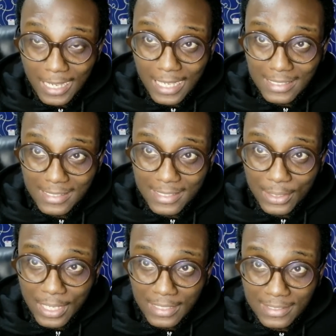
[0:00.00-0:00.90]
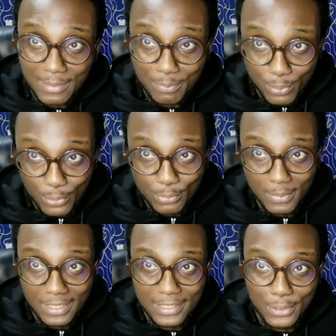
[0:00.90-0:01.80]
As a product
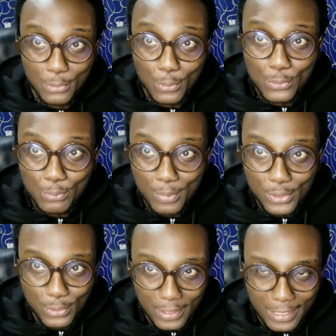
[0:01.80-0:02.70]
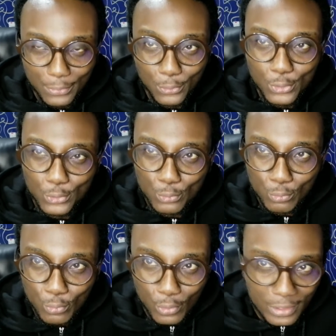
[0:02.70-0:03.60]
manager, you want to make sure that you're not just
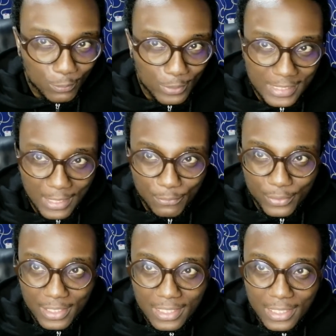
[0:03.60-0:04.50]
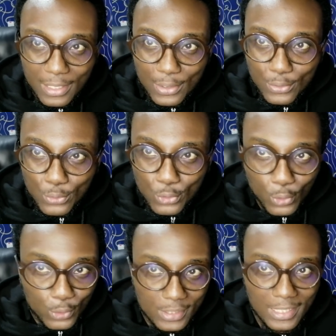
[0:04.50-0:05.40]
running with every
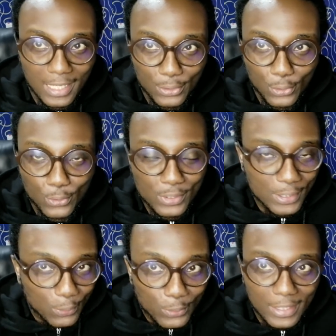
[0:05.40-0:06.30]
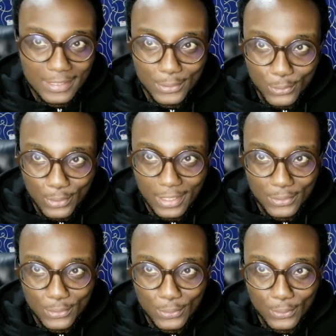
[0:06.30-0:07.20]
thought that your stakeholders are throwing
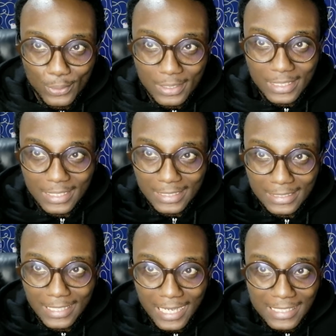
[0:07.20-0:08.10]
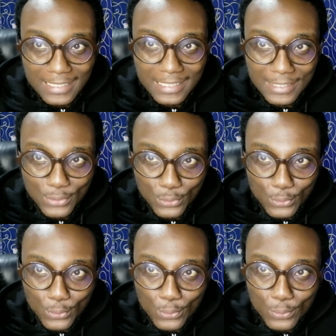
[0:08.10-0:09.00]
at you. That is
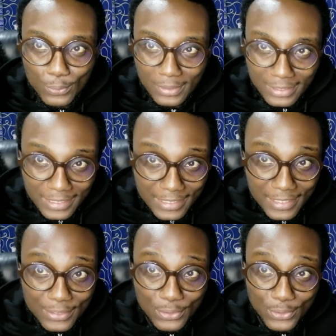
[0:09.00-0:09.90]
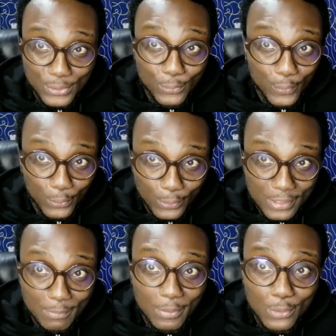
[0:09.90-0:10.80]
you leading yourself and your
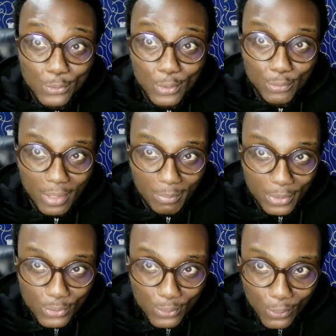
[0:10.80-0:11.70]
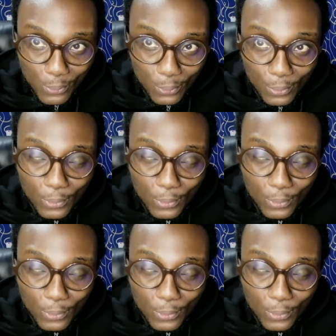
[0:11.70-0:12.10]
team into a rabbit hole.